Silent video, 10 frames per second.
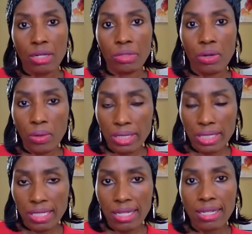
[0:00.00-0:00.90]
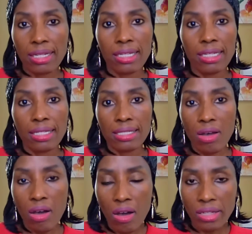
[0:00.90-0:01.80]
Records it. He's
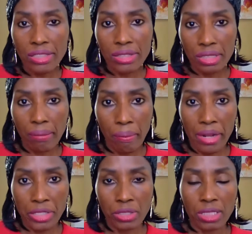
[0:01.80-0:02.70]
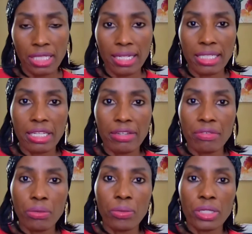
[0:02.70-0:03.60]
under the impression that if
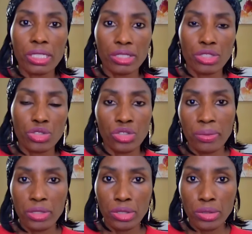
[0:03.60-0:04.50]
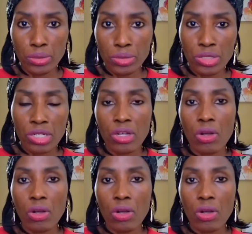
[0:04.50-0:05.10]
the work is to be used,